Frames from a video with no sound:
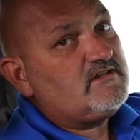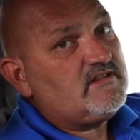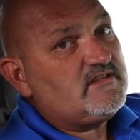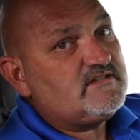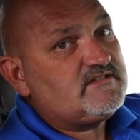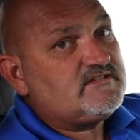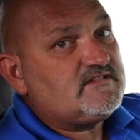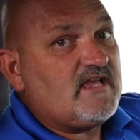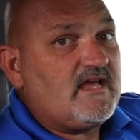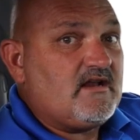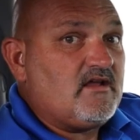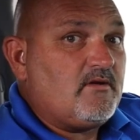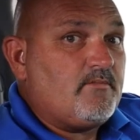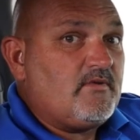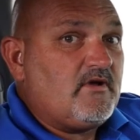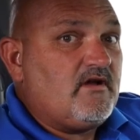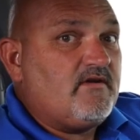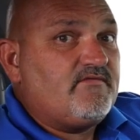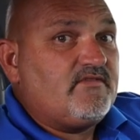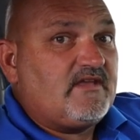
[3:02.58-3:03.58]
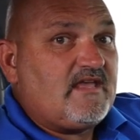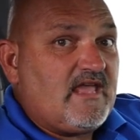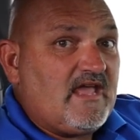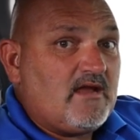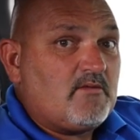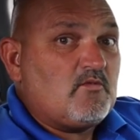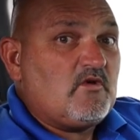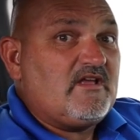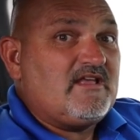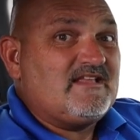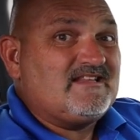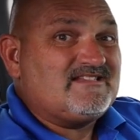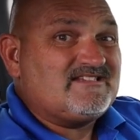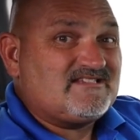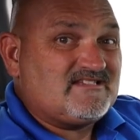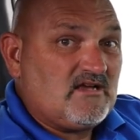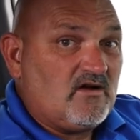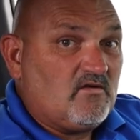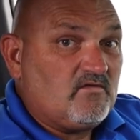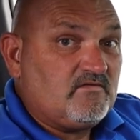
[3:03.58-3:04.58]
into the setup of the camera
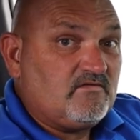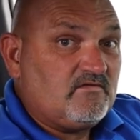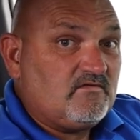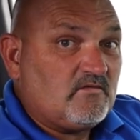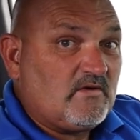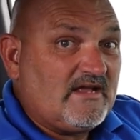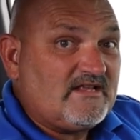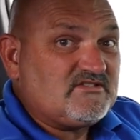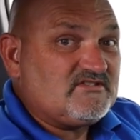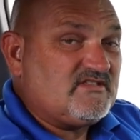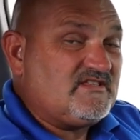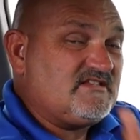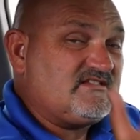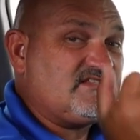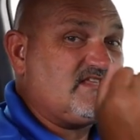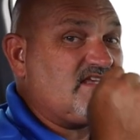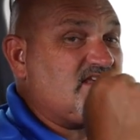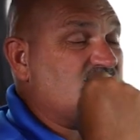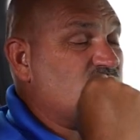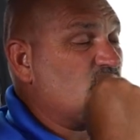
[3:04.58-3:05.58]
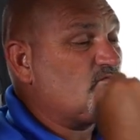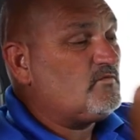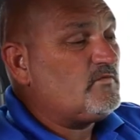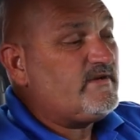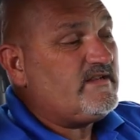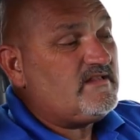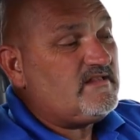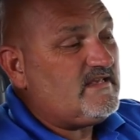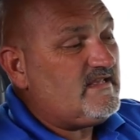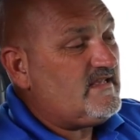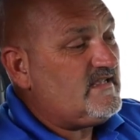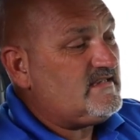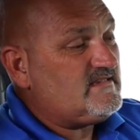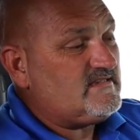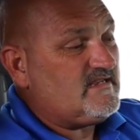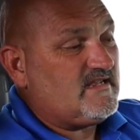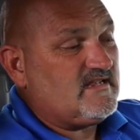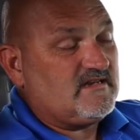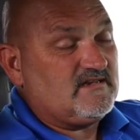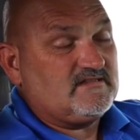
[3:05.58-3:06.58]
itself, right? So this thing is really
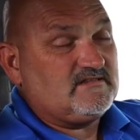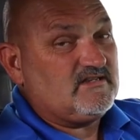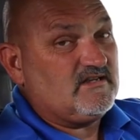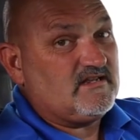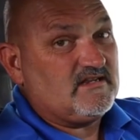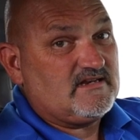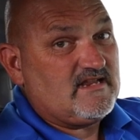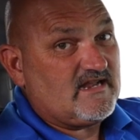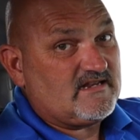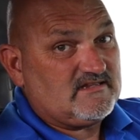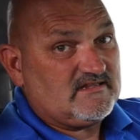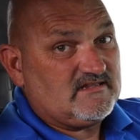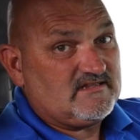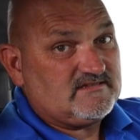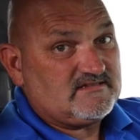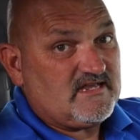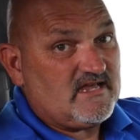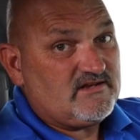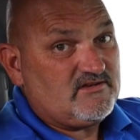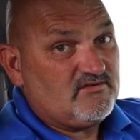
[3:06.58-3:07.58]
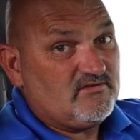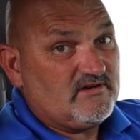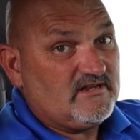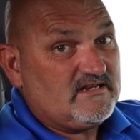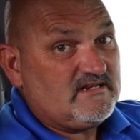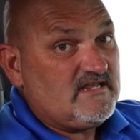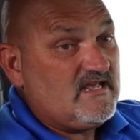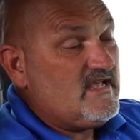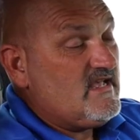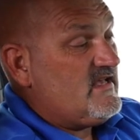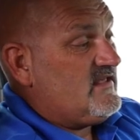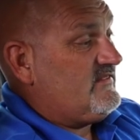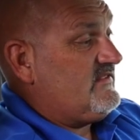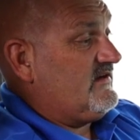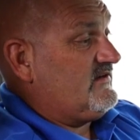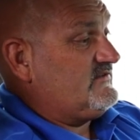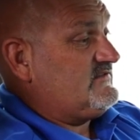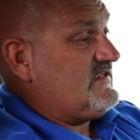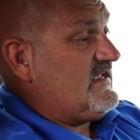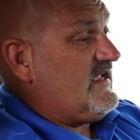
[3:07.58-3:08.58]
easy to connect to this head unit.
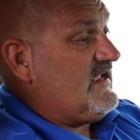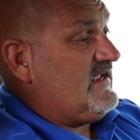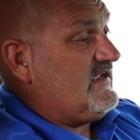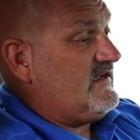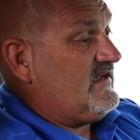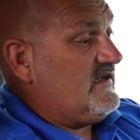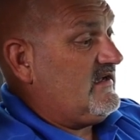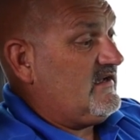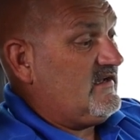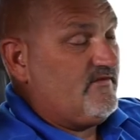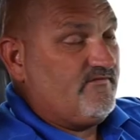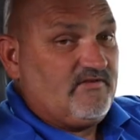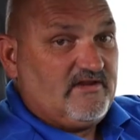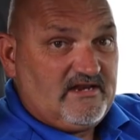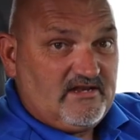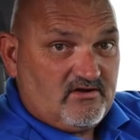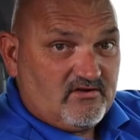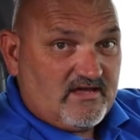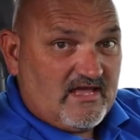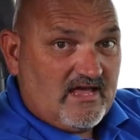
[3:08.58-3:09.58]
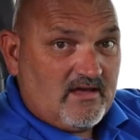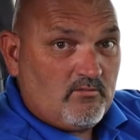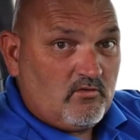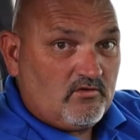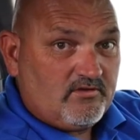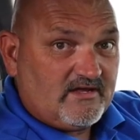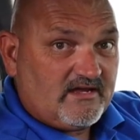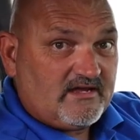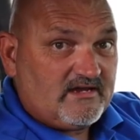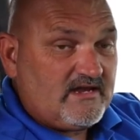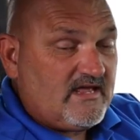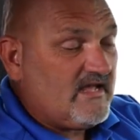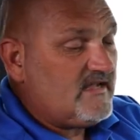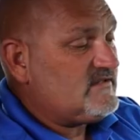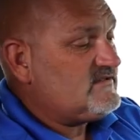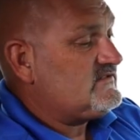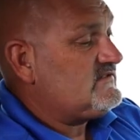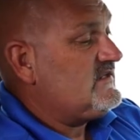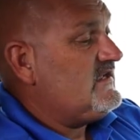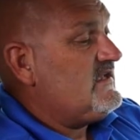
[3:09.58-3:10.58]
There's a video cable that
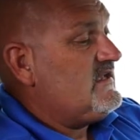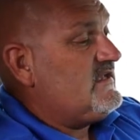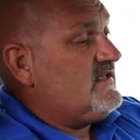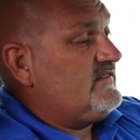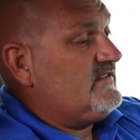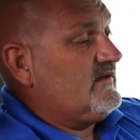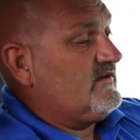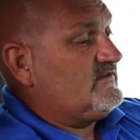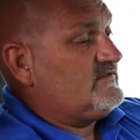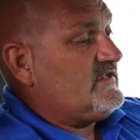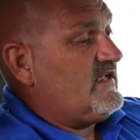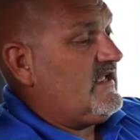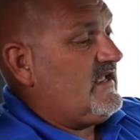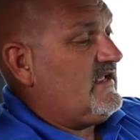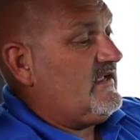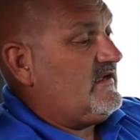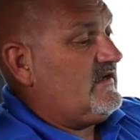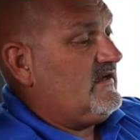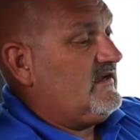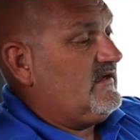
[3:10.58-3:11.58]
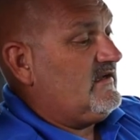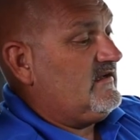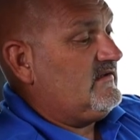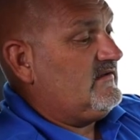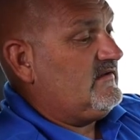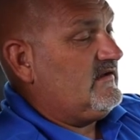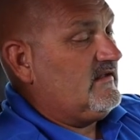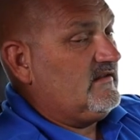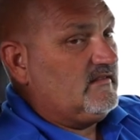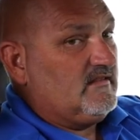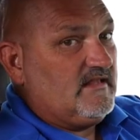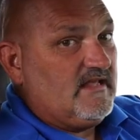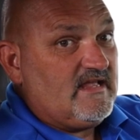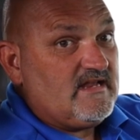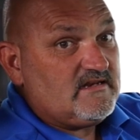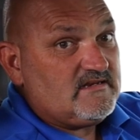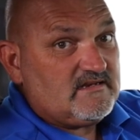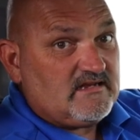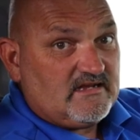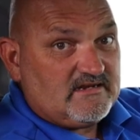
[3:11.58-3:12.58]
connects. There's a
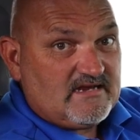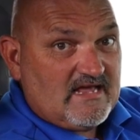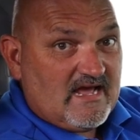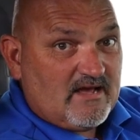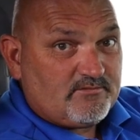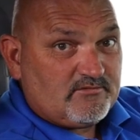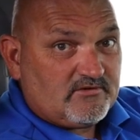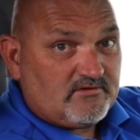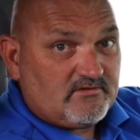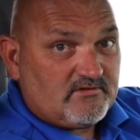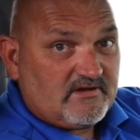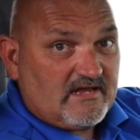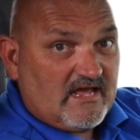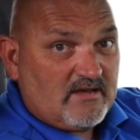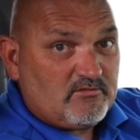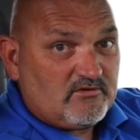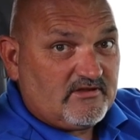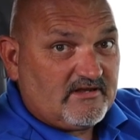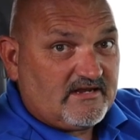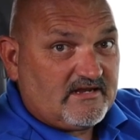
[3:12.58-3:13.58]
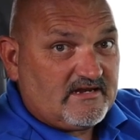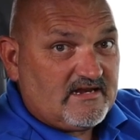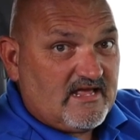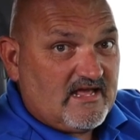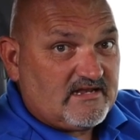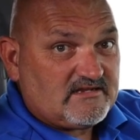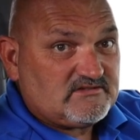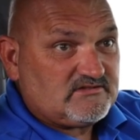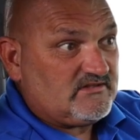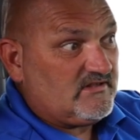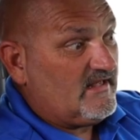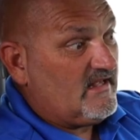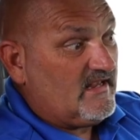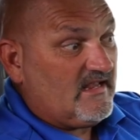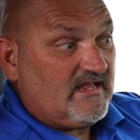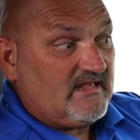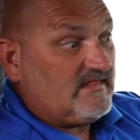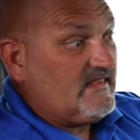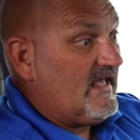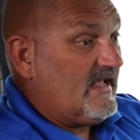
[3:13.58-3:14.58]
LIN adapter cable that connects.
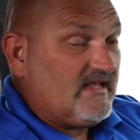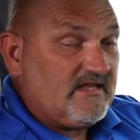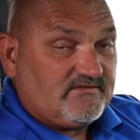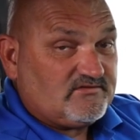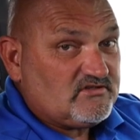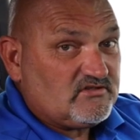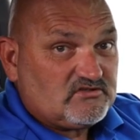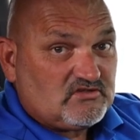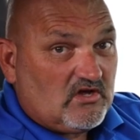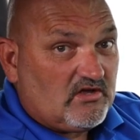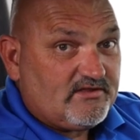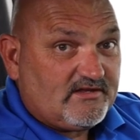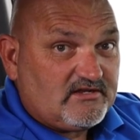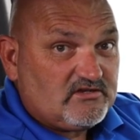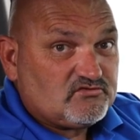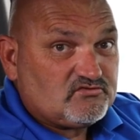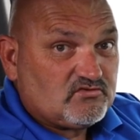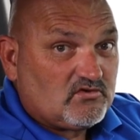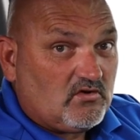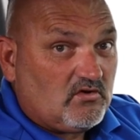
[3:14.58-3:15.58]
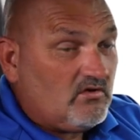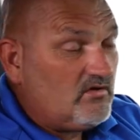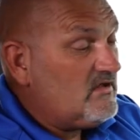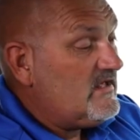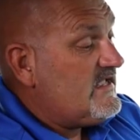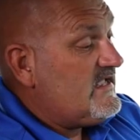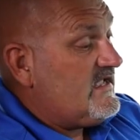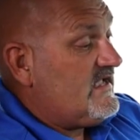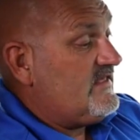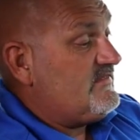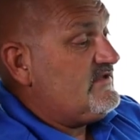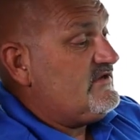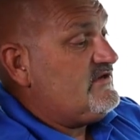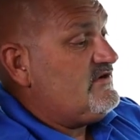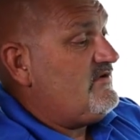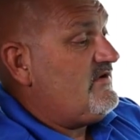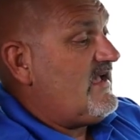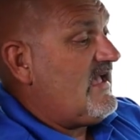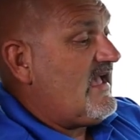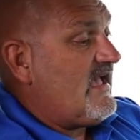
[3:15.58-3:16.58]
That gives us all the control. And then
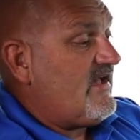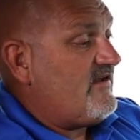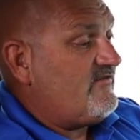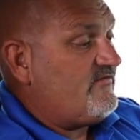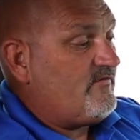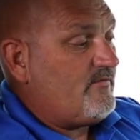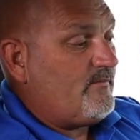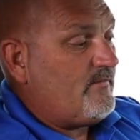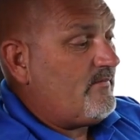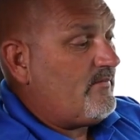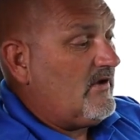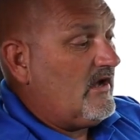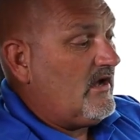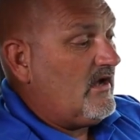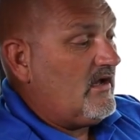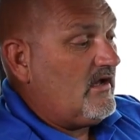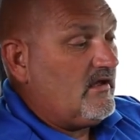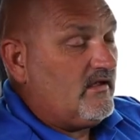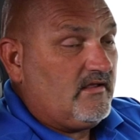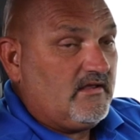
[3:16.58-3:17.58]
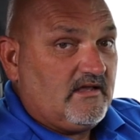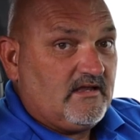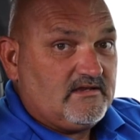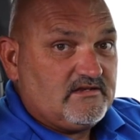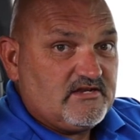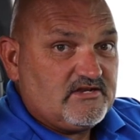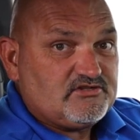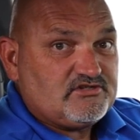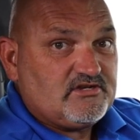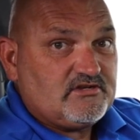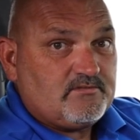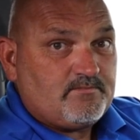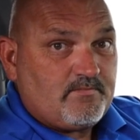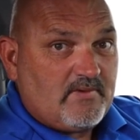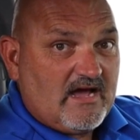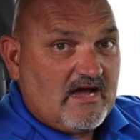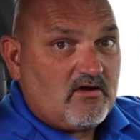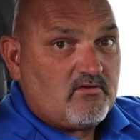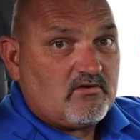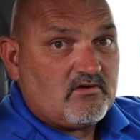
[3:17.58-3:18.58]
you have ignition,
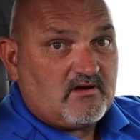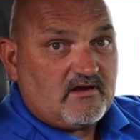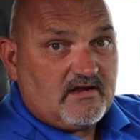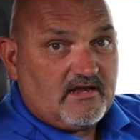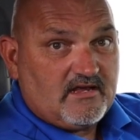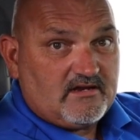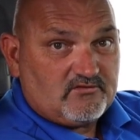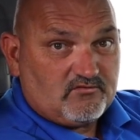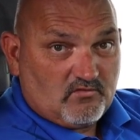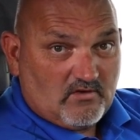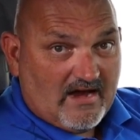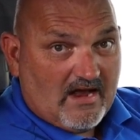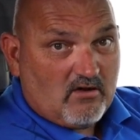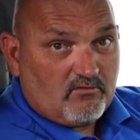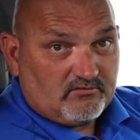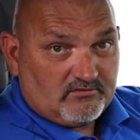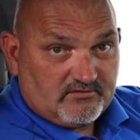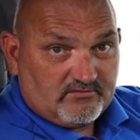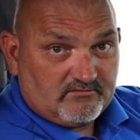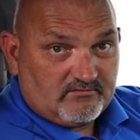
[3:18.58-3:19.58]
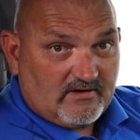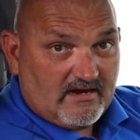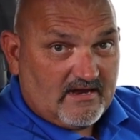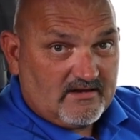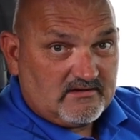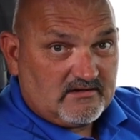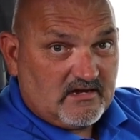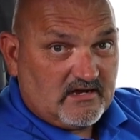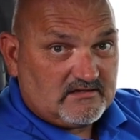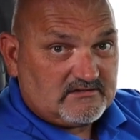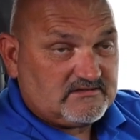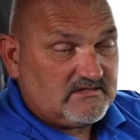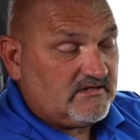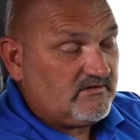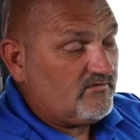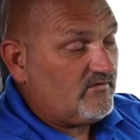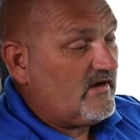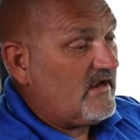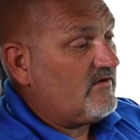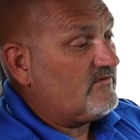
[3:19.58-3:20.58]
power, and ground, right? Constant
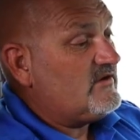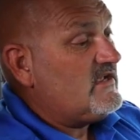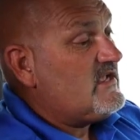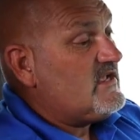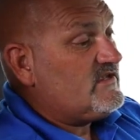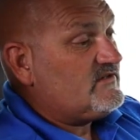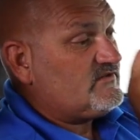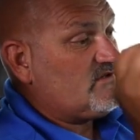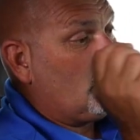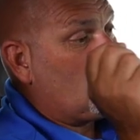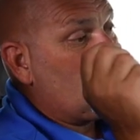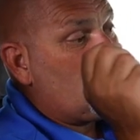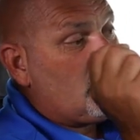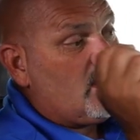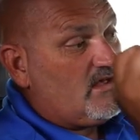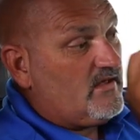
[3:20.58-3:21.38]
and ground. So